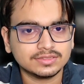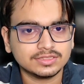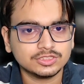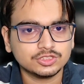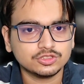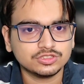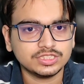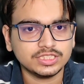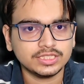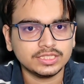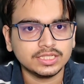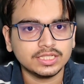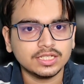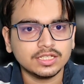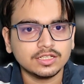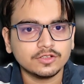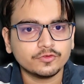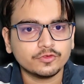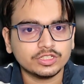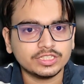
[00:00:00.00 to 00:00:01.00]
So see,
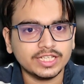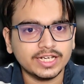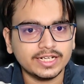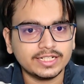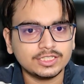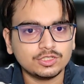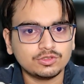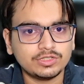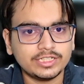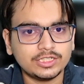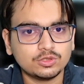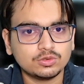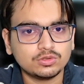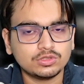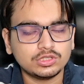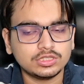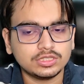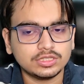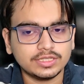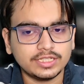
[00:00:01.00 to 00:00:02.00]
for that you need
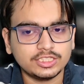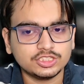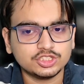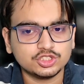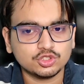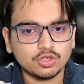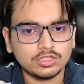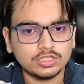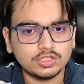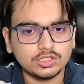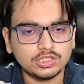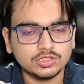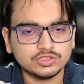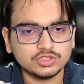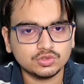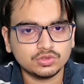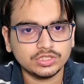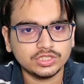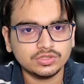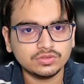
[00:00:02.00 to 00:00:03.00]
to install YouTube
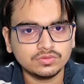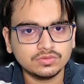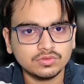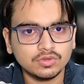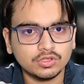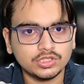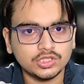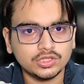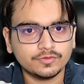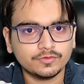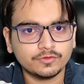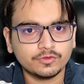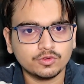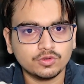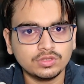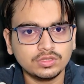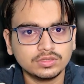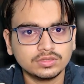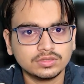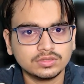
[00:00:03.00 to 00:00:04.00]
Studio on your
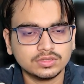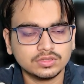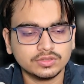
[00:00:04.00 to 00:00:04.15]
phone.